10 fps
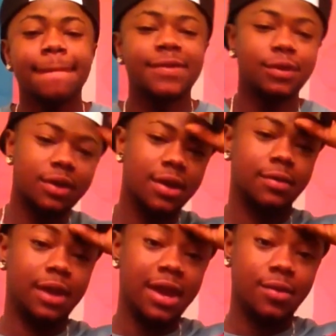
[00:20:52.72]
So
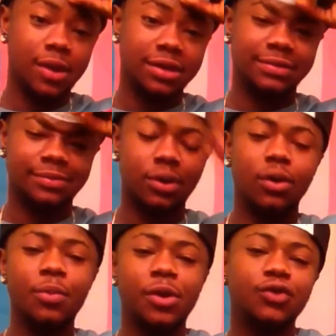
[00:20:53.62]
yeah, anyways,
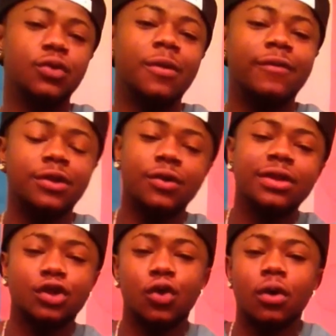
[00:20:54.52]
hope you enjoyed my video.
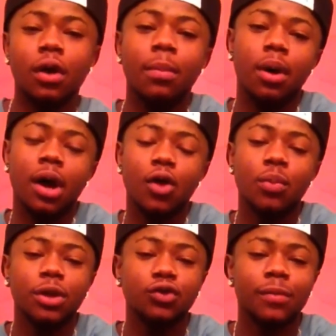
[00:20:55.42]
It's long, but I
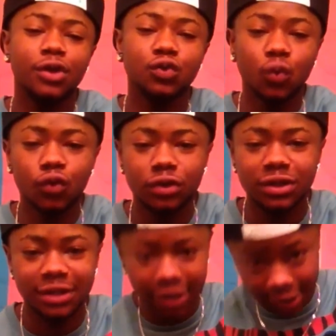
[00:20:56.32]
hope you enjoyed my
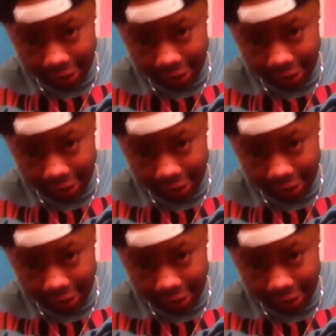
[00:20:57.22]
stories.